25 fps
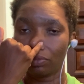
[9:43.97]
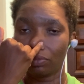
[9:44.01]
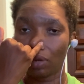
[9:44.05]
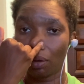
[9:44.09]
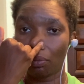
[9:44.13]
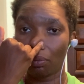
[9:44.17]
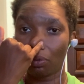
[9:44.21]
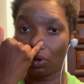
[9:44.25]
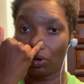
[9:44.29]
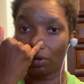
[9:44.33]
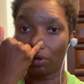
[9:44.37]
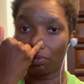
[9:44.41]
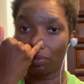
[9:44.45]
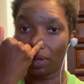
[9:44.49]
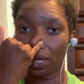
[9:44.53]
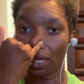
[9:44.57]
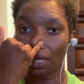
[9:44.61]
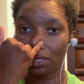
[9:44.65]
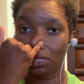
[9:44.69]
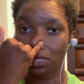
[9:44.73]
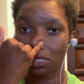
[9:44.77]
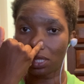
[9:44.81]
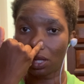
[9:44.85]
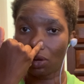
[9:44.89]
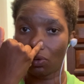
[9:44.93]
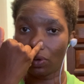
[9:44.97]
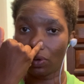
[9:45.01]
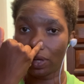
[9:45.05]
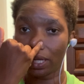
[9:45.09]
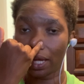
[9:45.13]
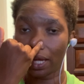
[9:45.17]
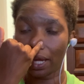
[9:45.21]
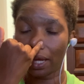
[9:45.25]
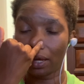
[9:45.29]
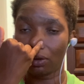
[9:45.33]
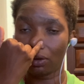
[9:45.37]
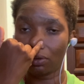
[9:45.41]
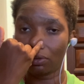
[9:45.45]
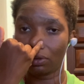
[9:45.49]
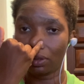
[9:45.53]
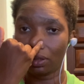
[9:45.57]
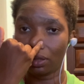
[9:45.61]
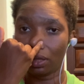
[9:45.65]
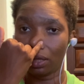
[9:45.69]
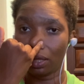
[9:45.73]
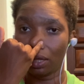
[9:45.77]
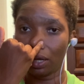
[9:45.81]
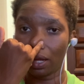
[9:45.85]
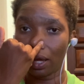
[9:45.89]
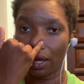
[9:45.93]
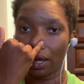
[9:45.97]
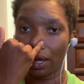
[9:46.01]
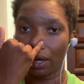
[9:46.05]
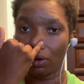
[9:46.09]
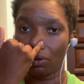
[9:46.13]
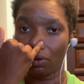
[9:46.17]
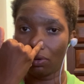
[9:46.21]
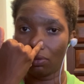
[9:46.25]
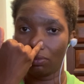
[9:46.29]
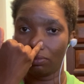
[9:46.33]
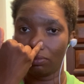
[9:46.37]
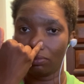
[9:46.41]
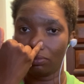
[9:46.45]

I'm going to begin slowing down. Inhale.